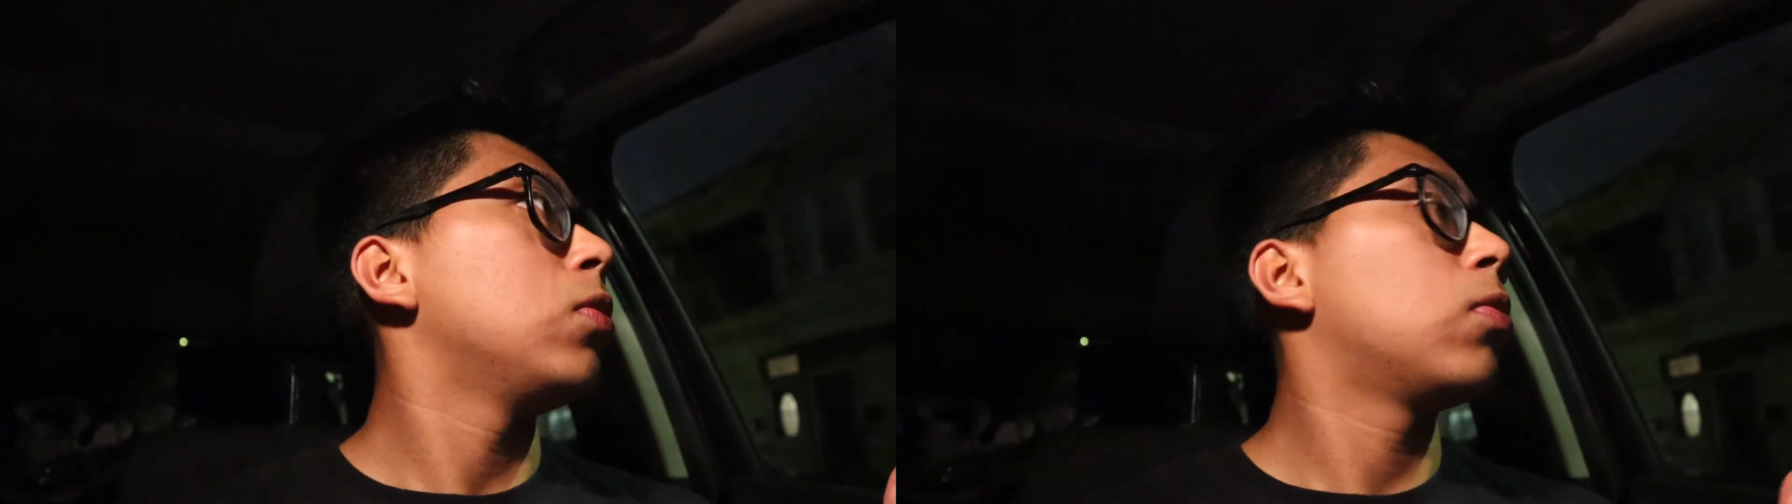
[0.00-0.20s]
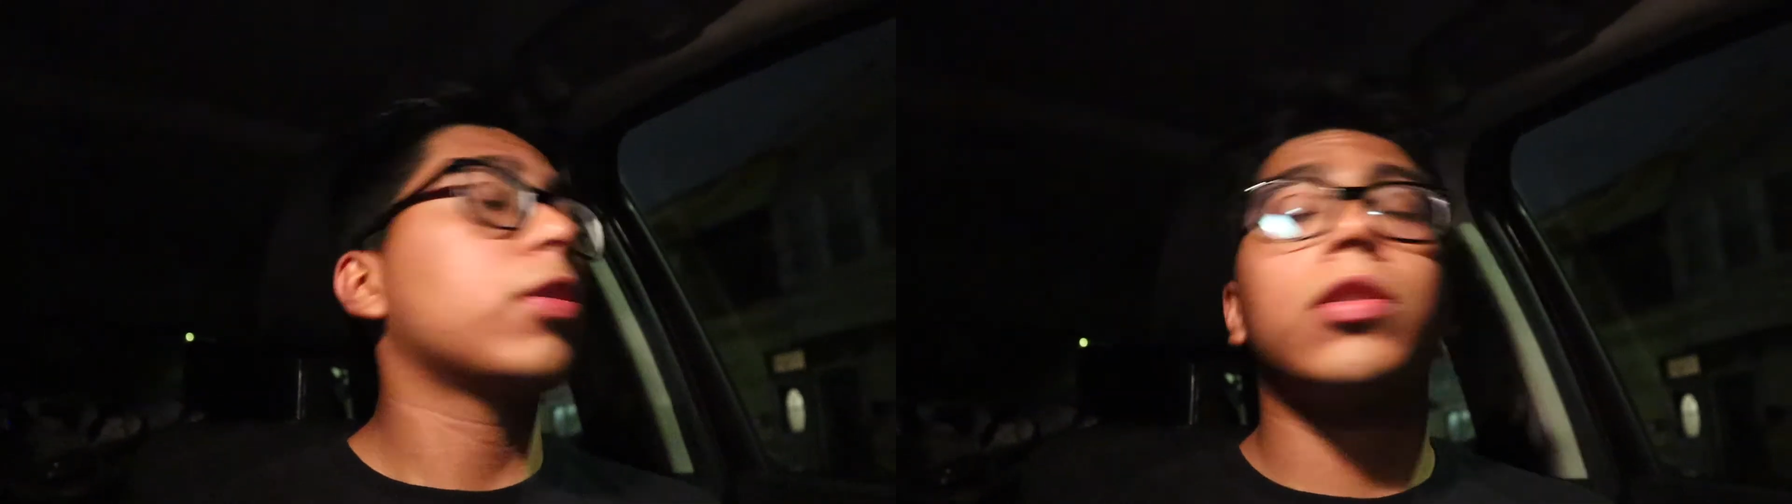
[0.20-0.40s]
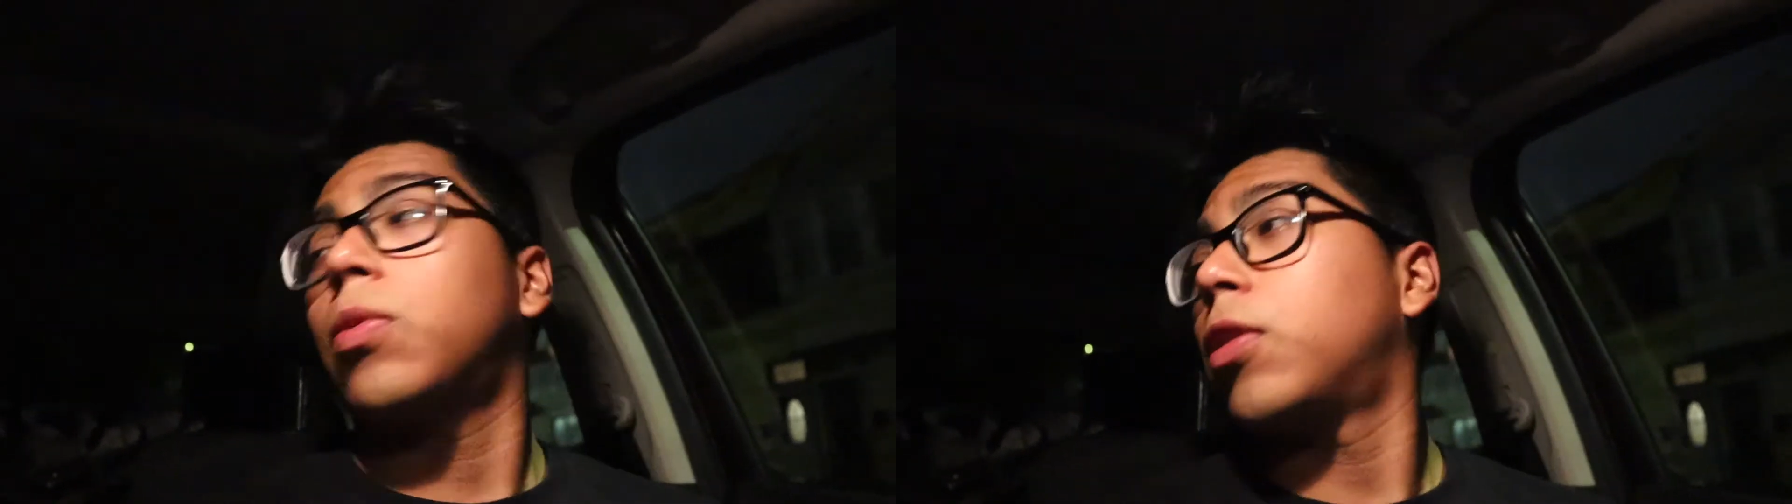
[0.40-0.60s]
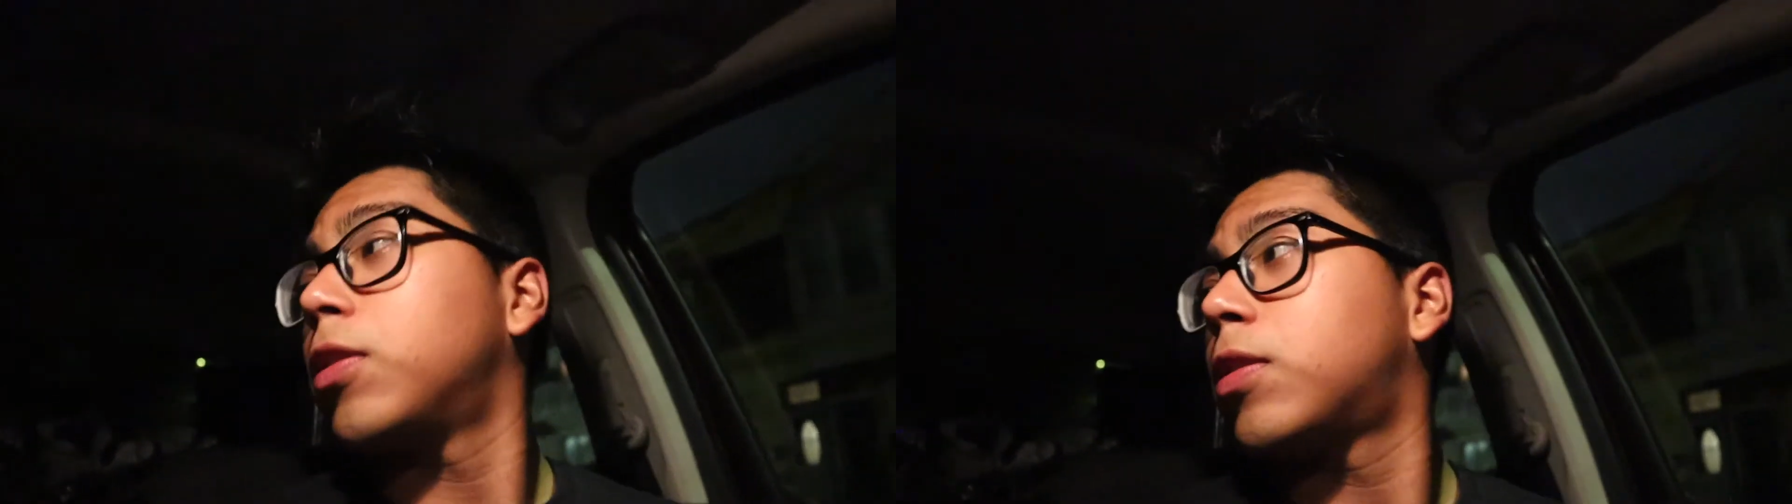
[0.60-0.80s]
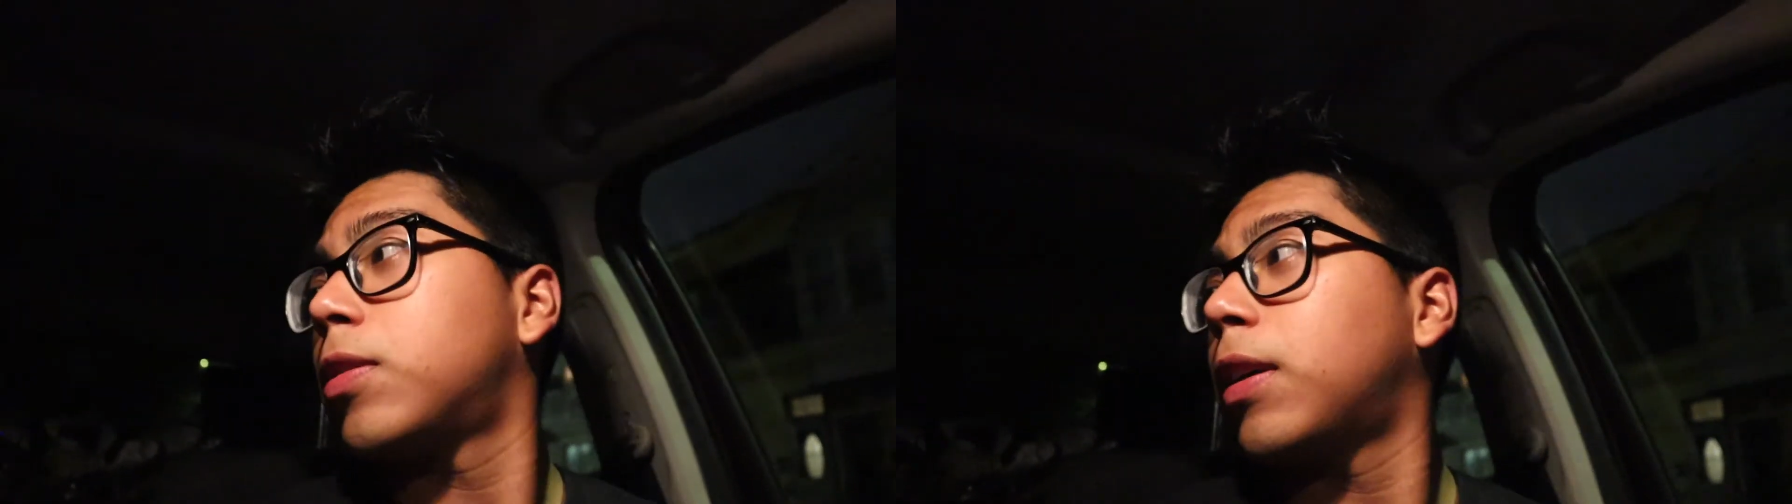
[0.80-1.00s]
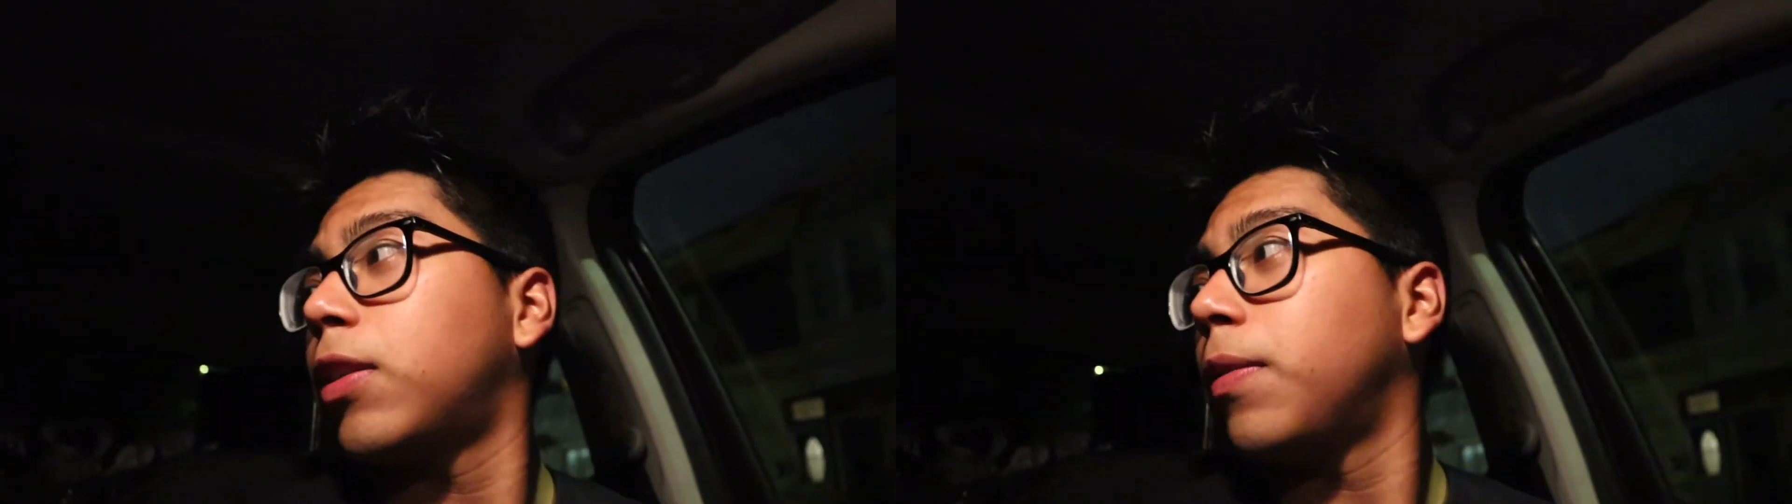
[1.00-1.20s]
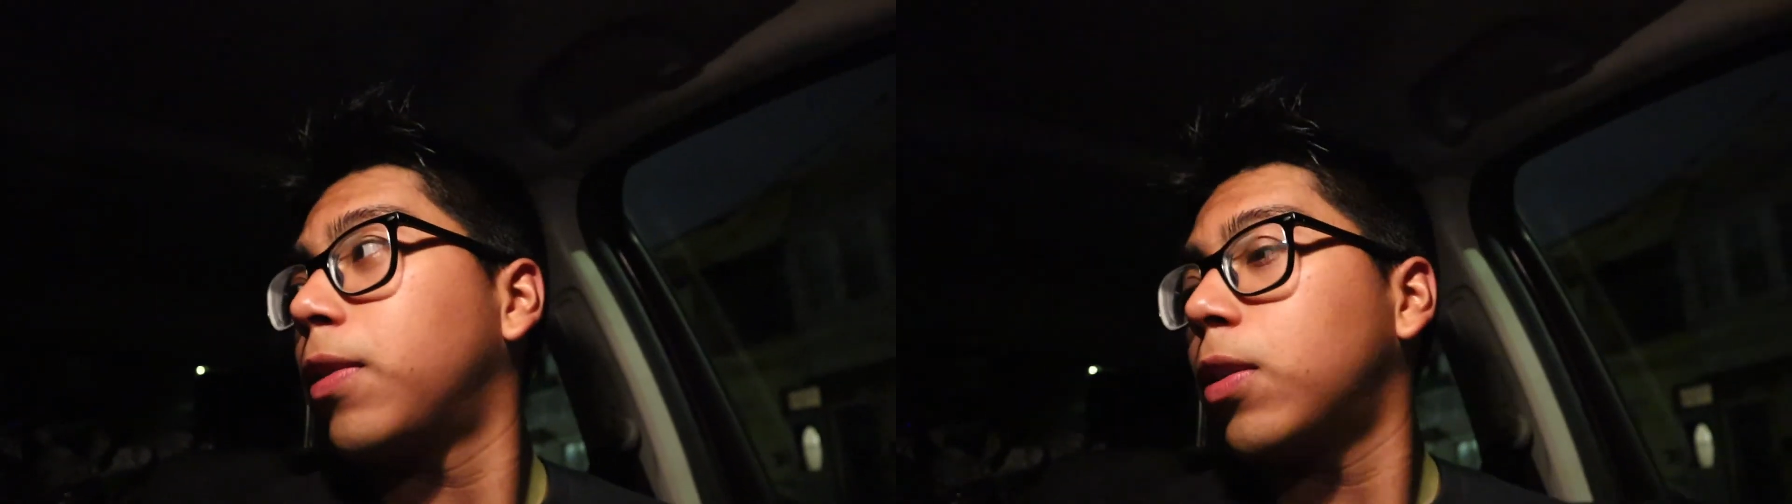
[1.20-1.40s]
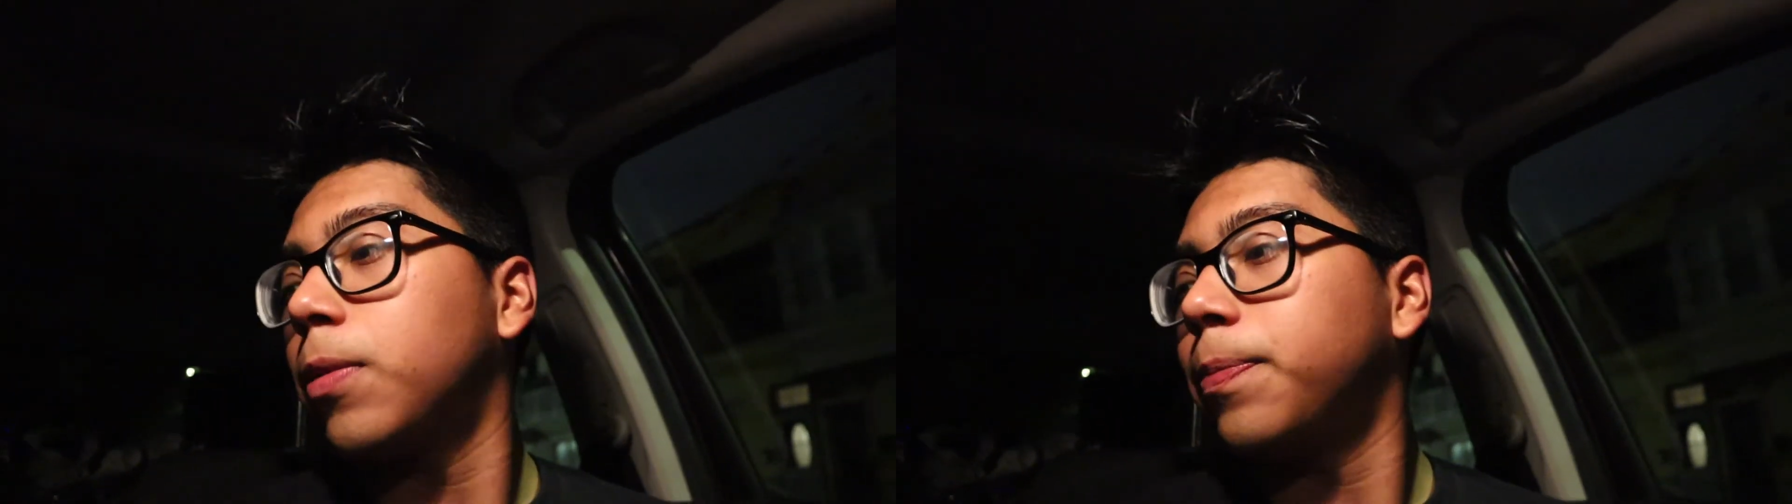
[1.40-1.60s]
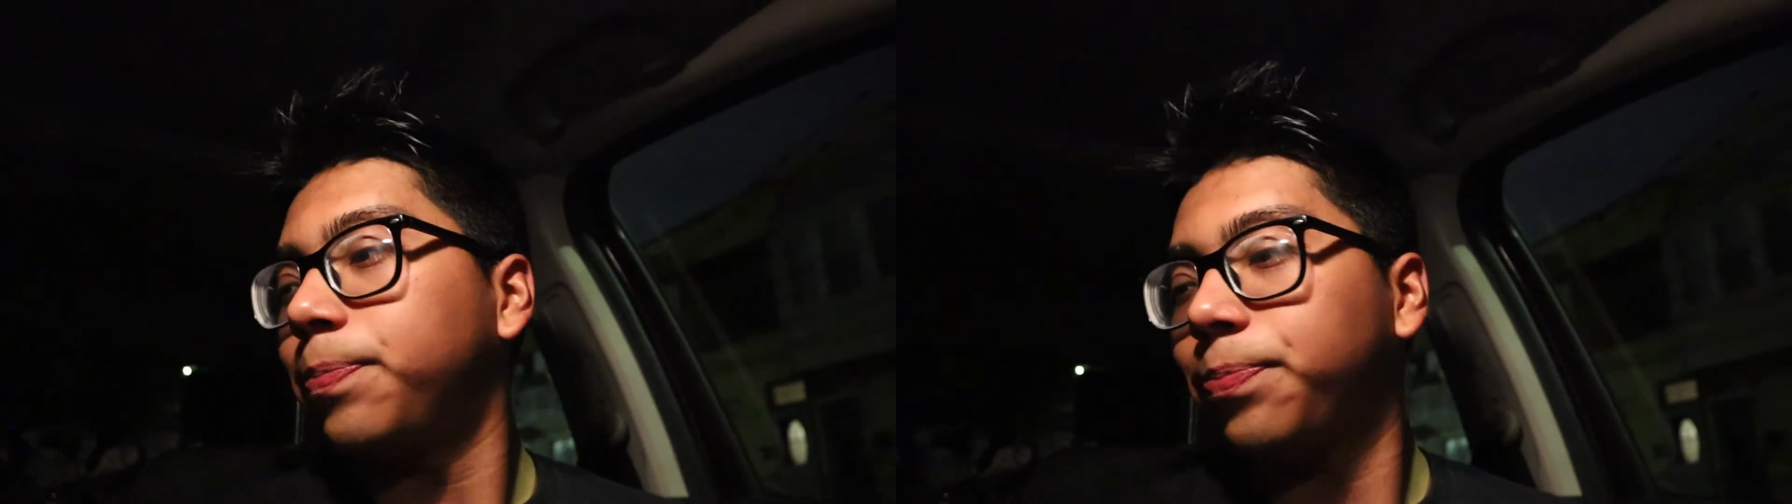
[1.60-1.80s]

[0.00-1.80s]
what's the words? I don't even know.